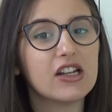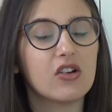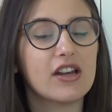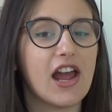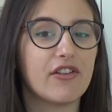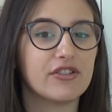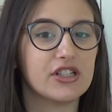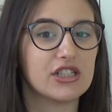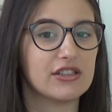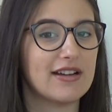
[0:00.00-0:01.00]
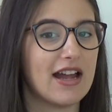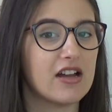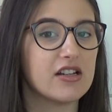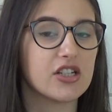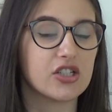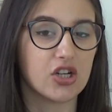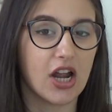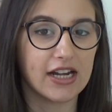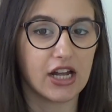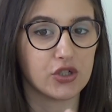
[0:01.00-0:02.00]
on average around
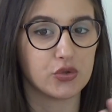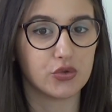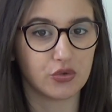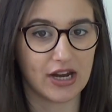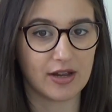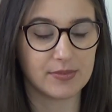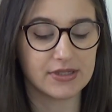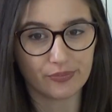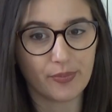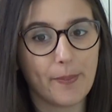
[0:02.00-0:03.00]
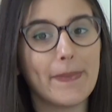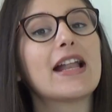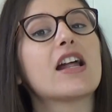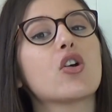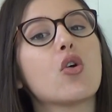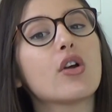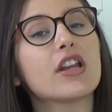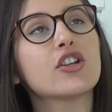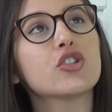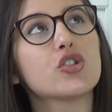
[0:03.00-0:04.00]
900 grams. But
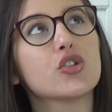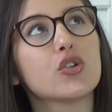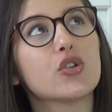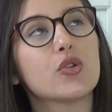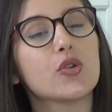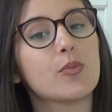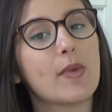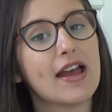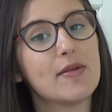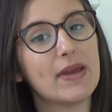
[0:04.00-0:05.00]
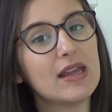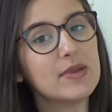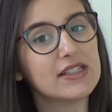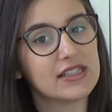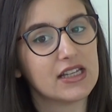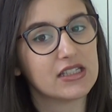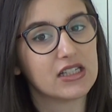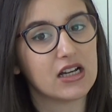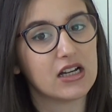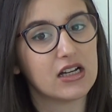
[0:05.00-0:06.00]
according to my baby
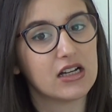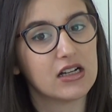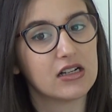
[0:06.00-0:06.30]
center